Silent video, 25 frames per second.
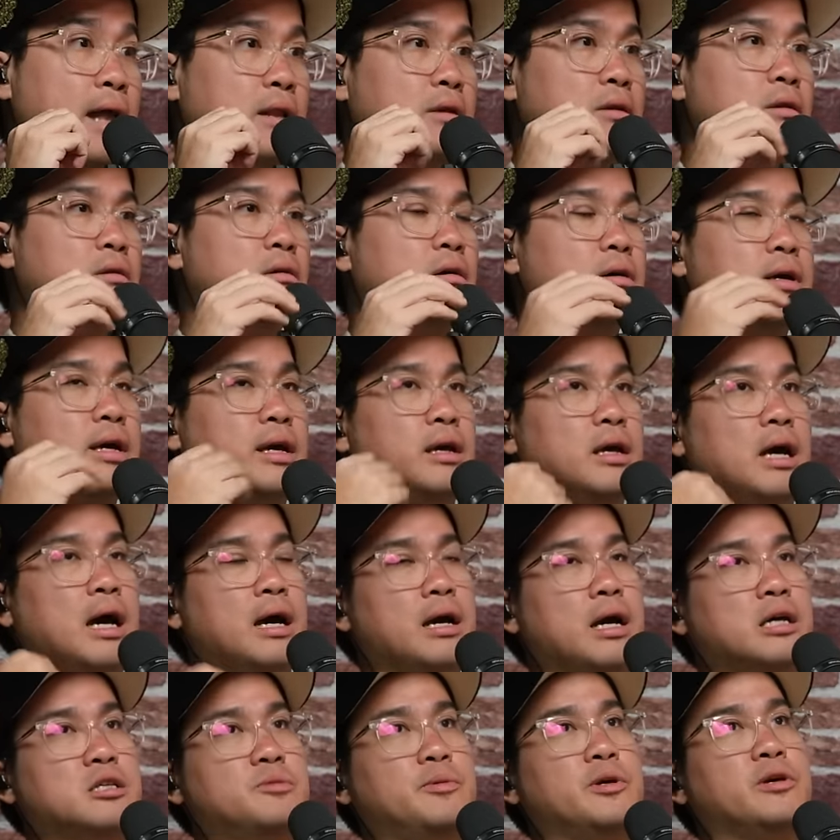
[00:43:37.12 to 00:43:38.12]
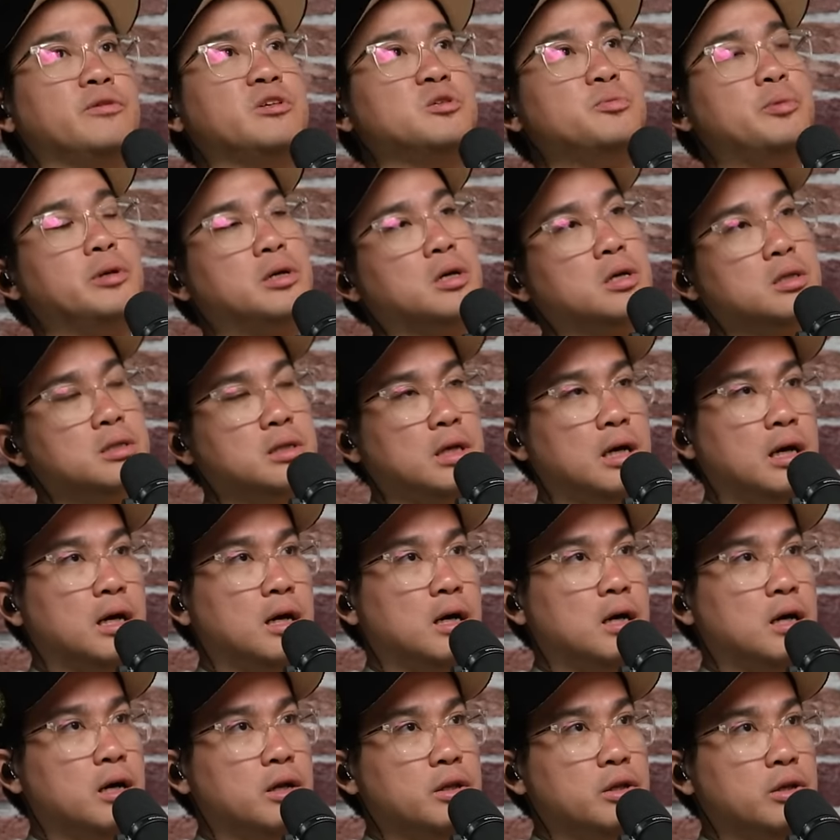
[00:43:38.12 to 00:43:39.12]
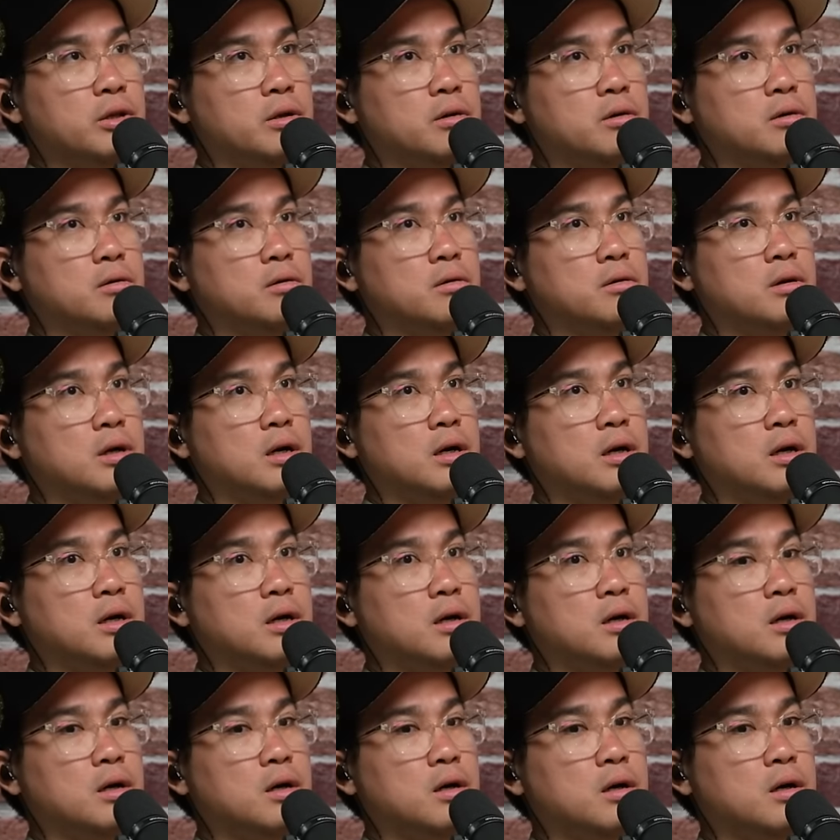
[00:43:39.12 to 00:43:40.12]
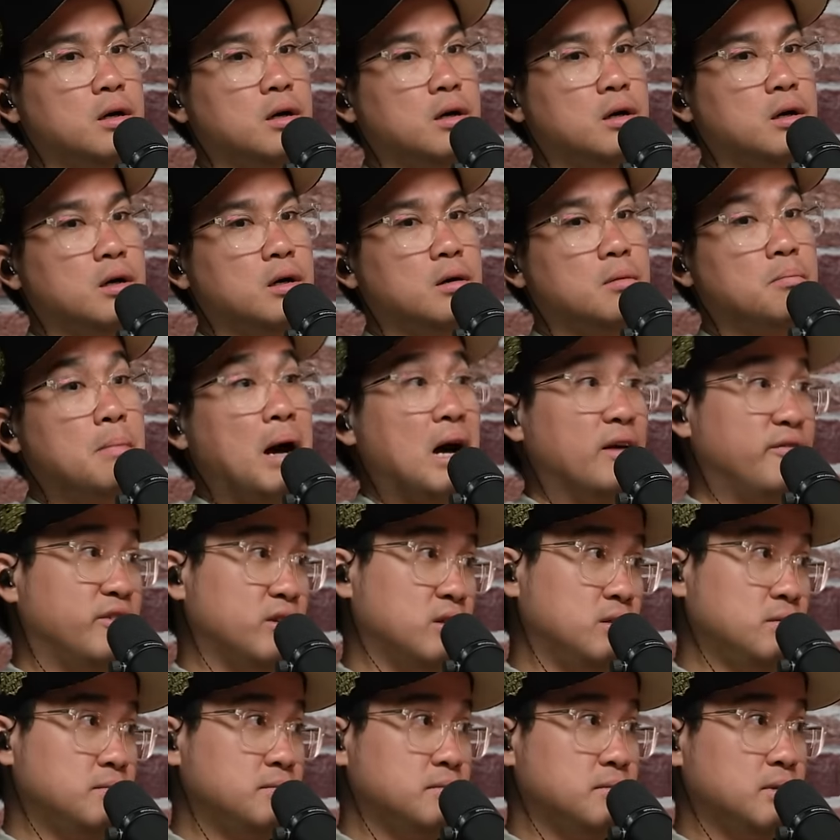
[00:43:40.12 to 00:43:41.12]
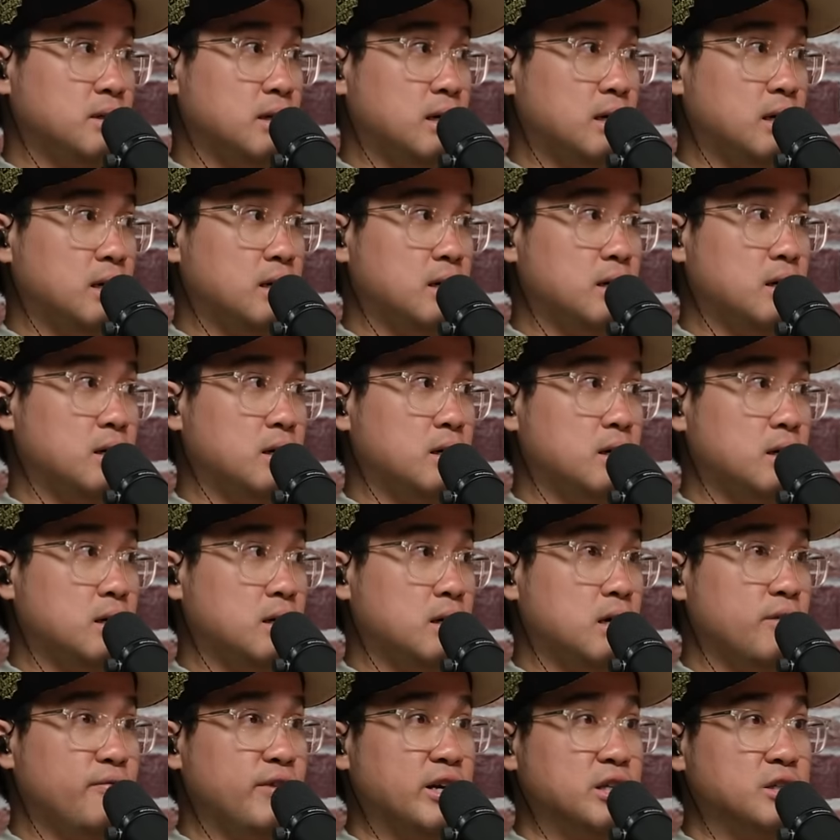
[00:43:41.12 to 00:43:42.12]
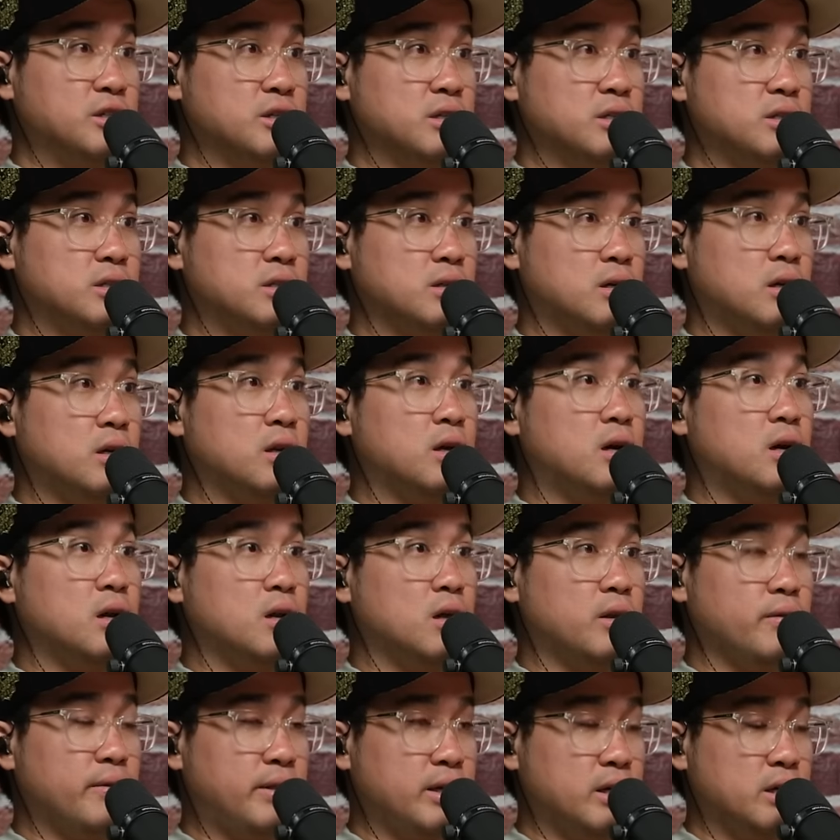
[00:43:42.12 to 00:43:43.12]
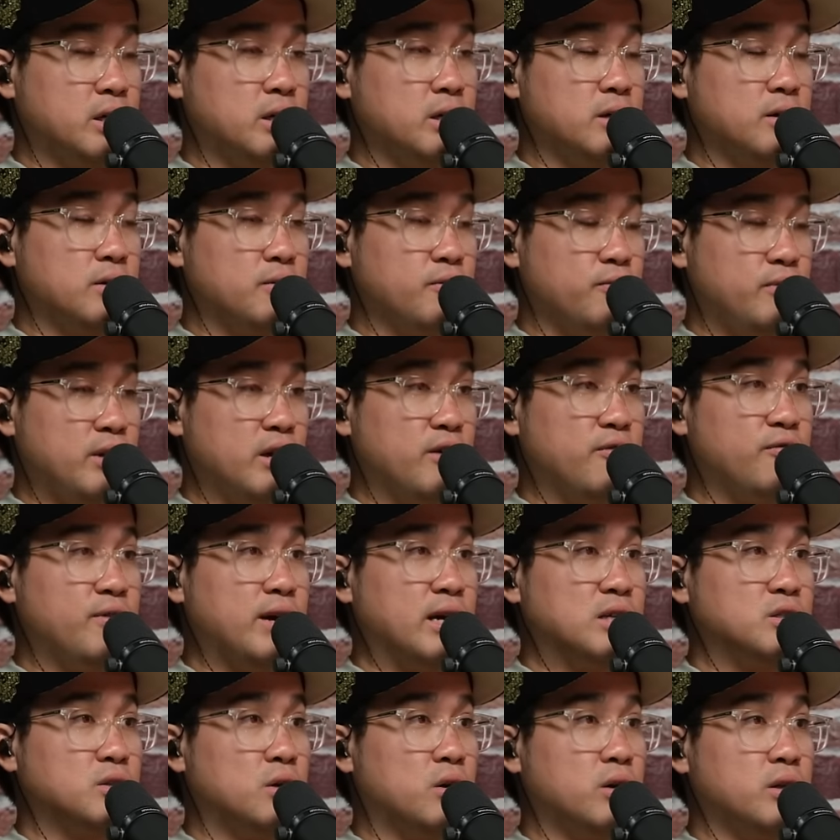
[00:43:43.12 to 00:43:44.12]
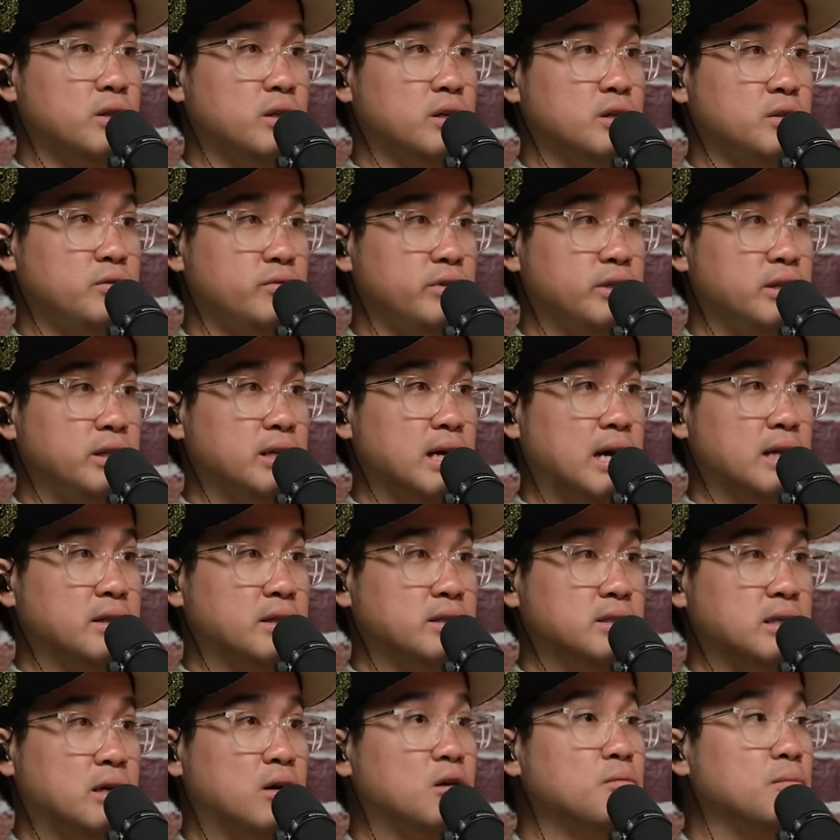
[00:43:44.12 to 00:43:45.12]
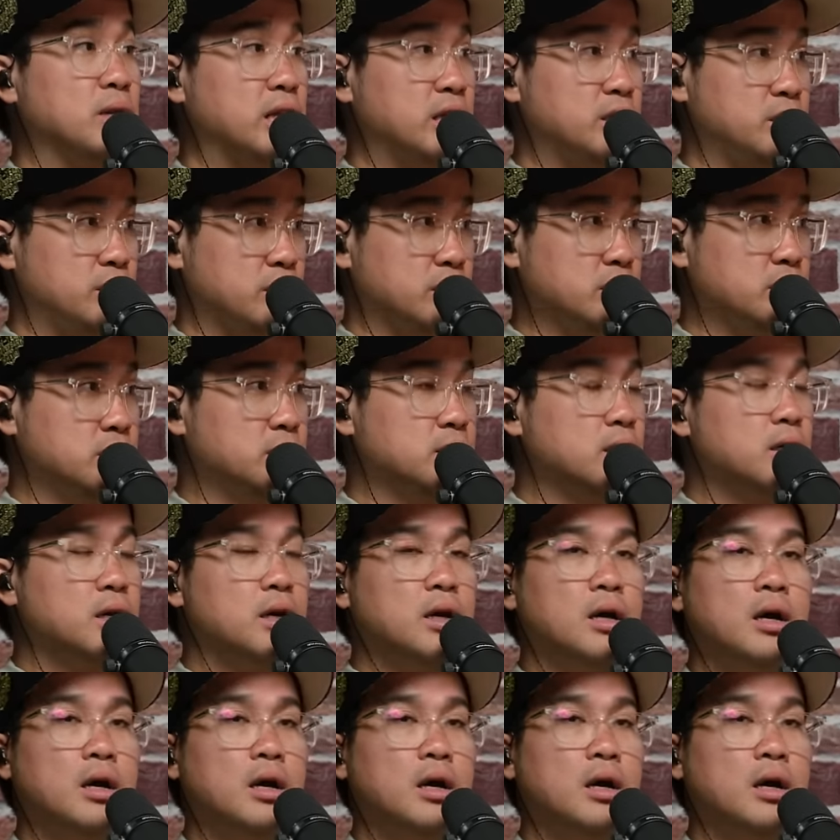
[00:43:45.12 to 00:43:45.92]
And you know, okay, I, I speak of this because uh, you know, uh, Marvel. Mm-hmm. uh, Avengers, all, all of the V F X or the three D artists are all Malaysians.